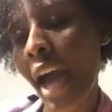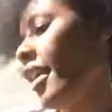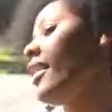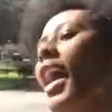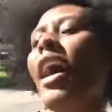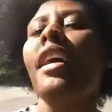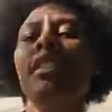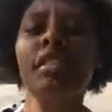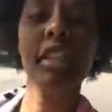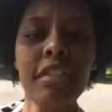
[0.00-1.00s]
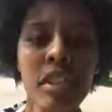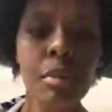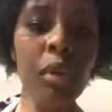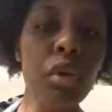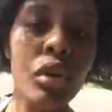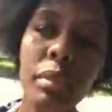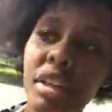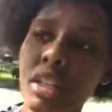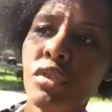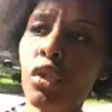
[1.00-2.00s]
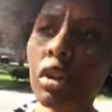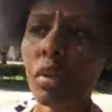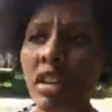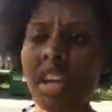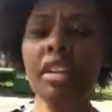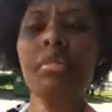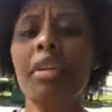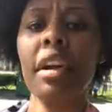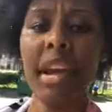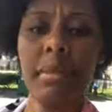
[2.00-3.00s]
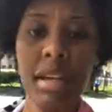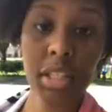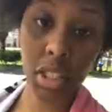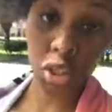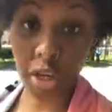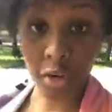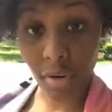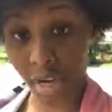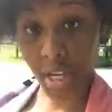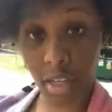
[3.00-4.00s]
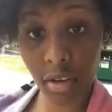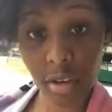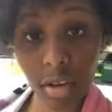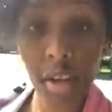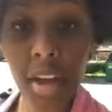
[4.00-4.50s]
Hey, you guys, leaving the pool because Florida won't let us brigade because it started raining.